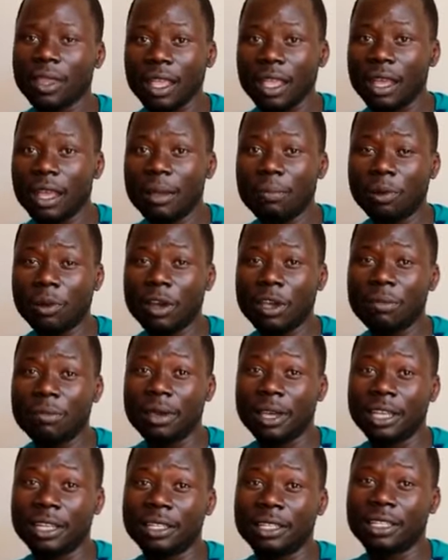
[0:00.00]

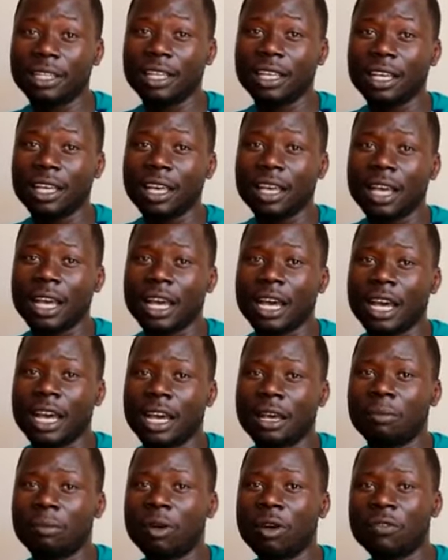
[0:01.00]
employment,
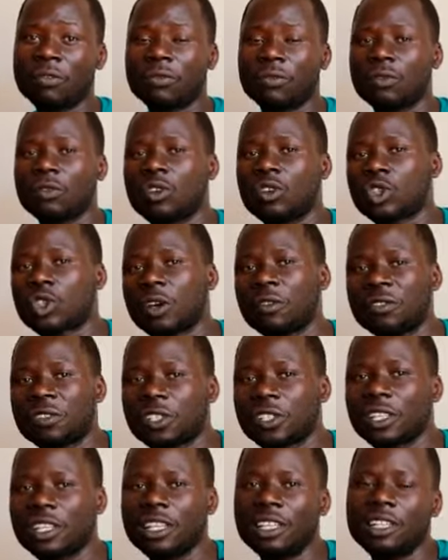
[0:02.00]
both soft
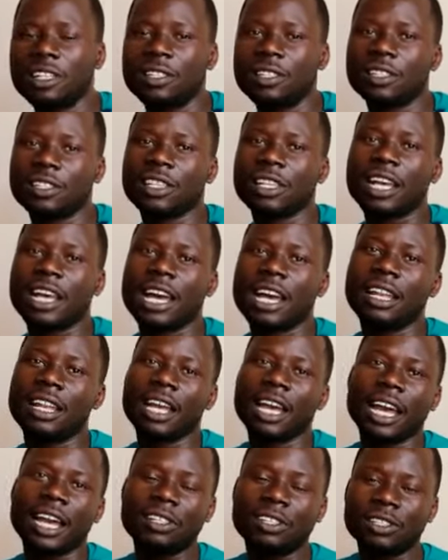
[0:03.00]
skills and
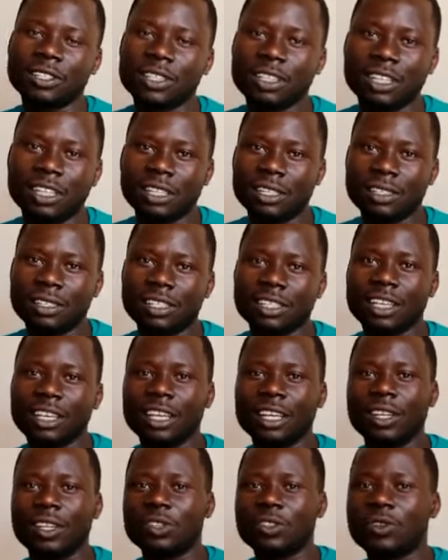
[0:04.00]
hard skills.
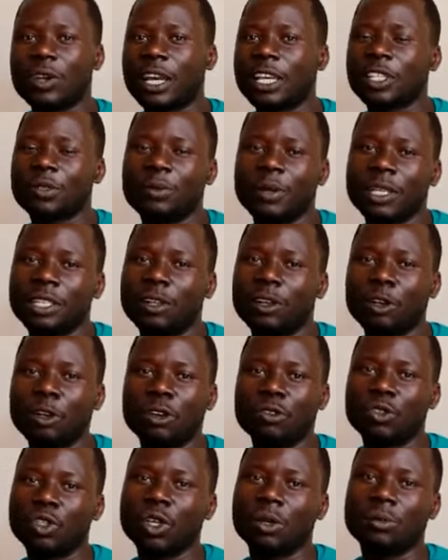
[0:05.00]
So I expect a lot
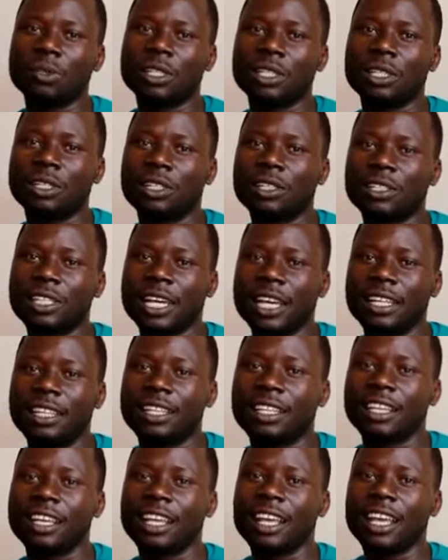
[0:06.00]
of jobs in this side.
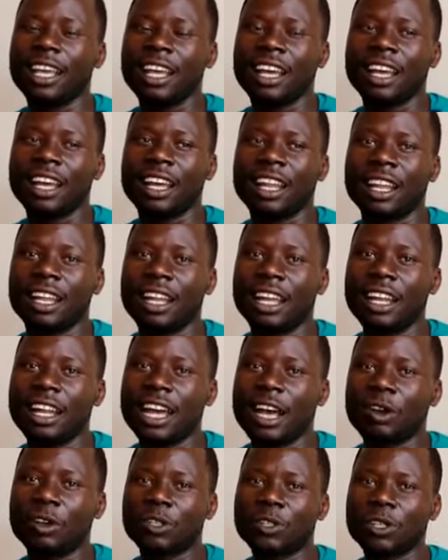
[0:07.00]
And then
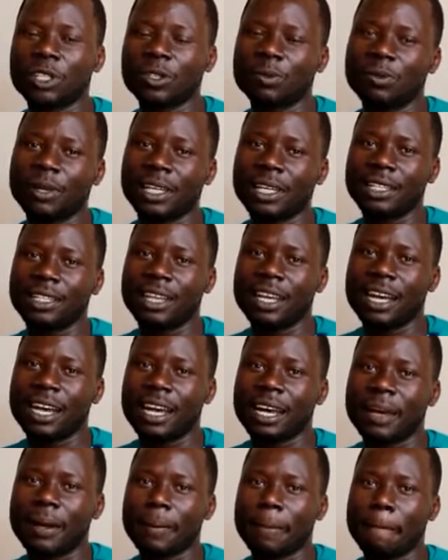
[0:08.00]
I also expect
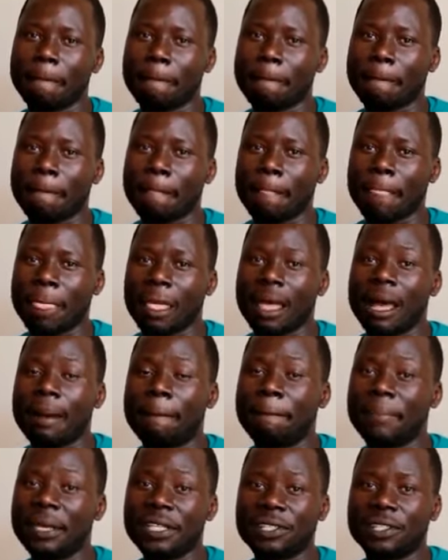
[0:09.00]

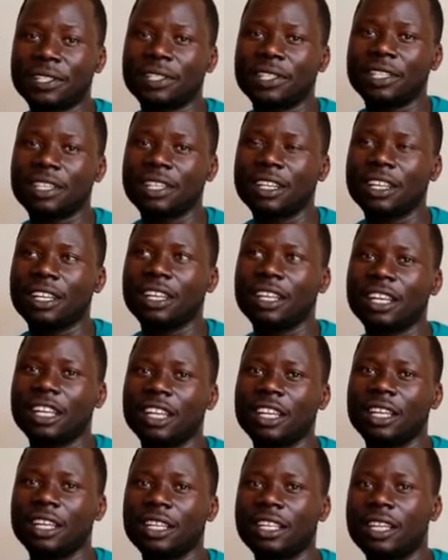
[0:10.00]
peace
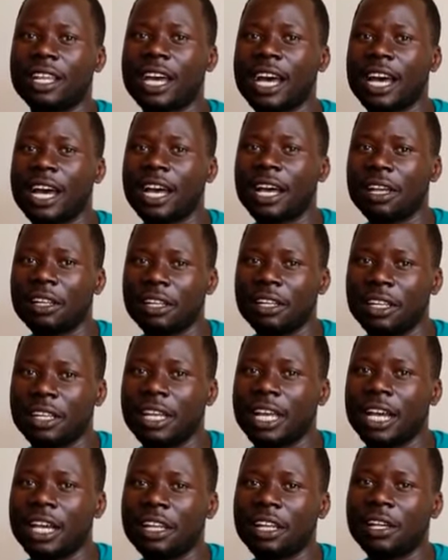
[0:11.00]
in
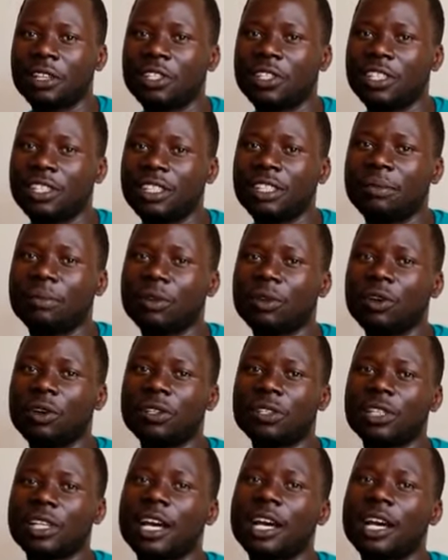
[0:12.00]
the city, because